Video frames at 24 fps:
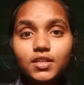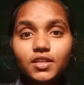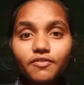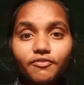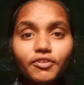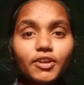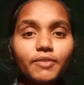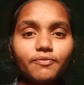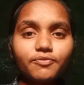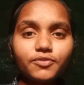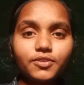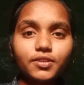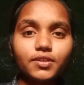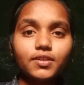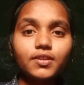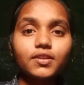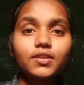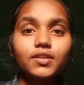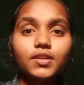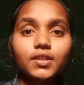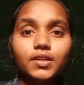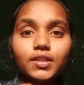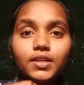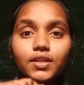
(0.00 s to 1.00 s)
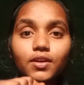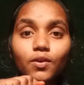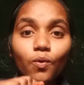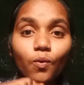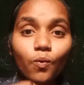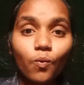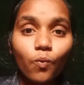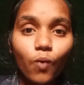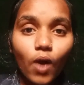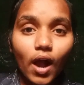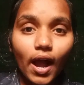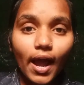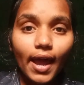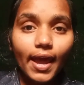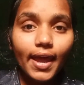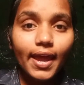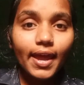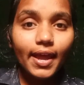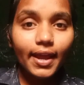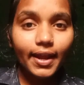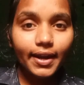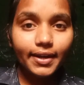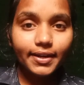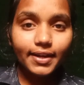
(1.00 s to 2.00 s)
Fifth, why
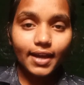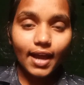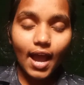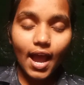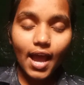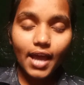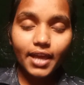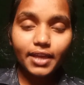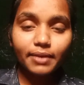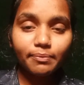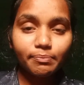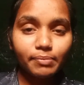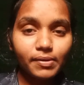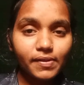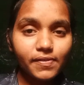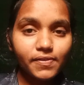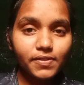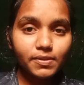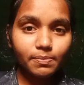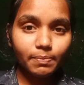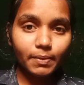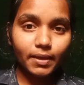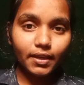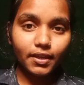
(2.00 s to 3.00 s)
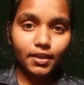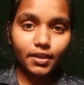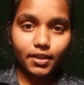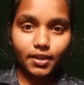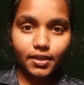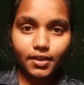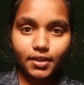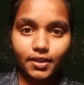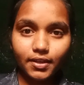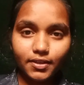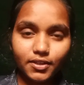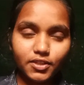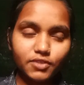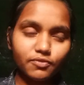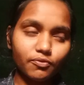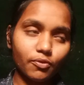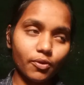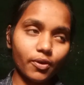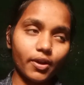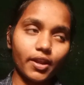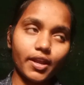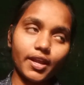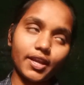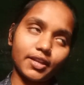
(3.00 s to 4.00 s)
had I been speaking in English
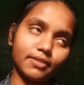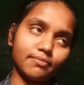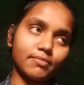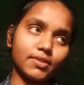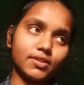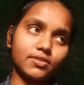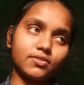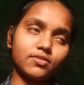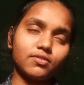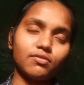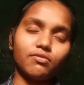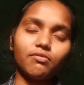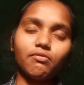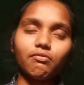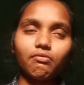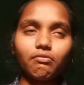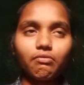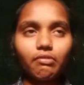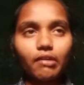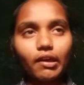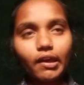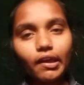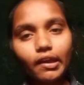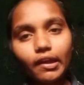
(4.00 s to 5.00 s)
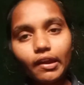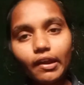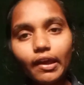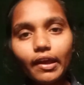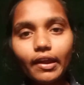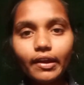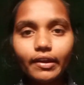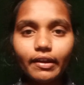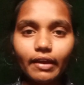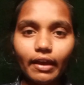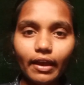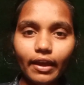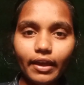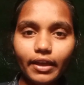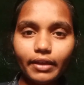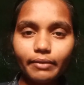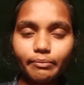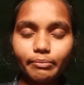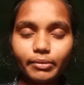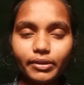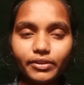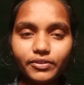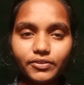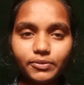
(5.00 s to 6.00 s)
for 8 months? Where had I
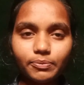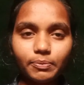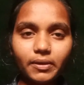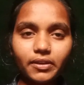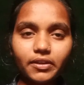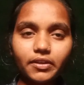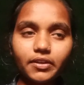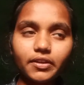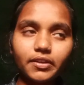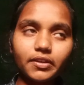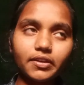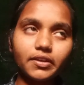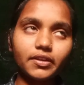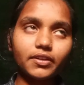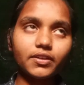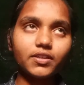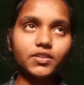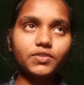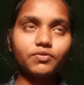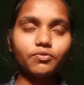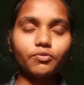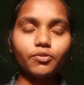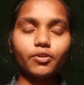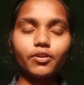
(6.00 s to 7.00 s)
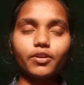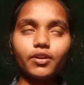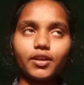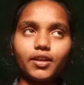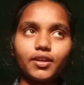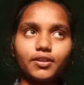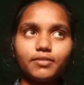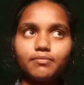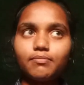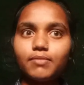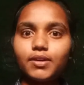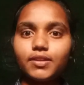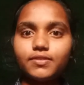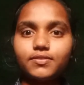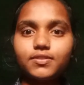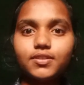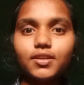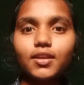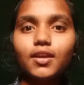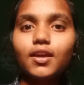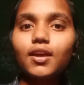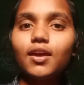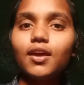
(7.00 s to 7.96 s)
been speaking in English for 8 months?